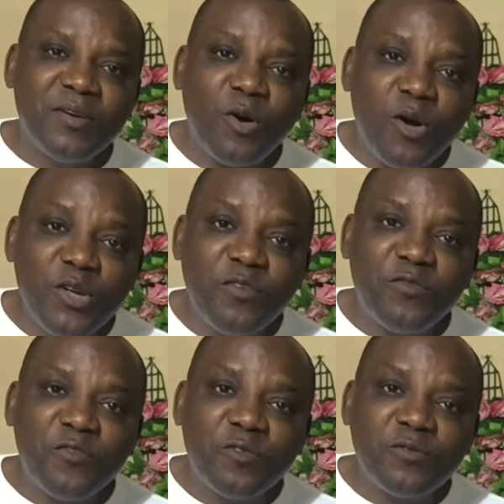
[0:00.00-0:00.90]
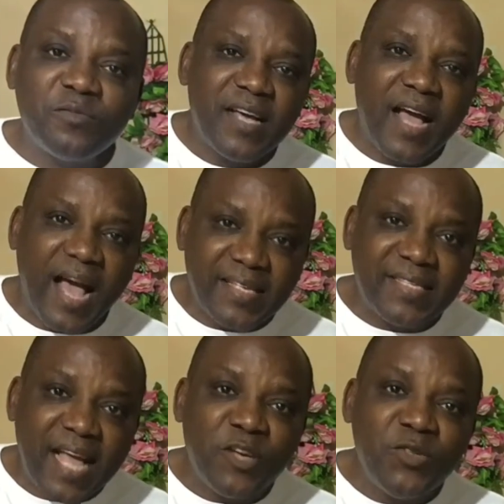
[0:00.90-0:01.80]
on your phone and
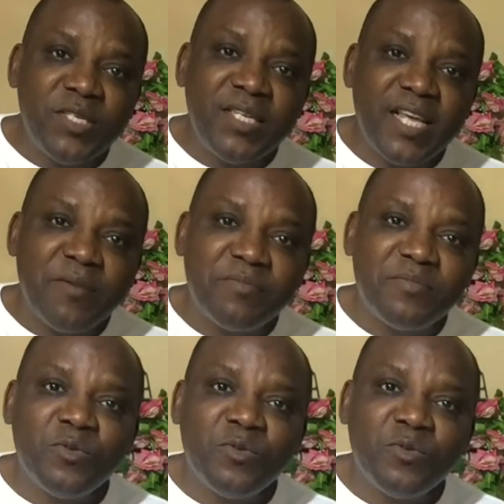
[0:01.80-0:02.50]
start using them,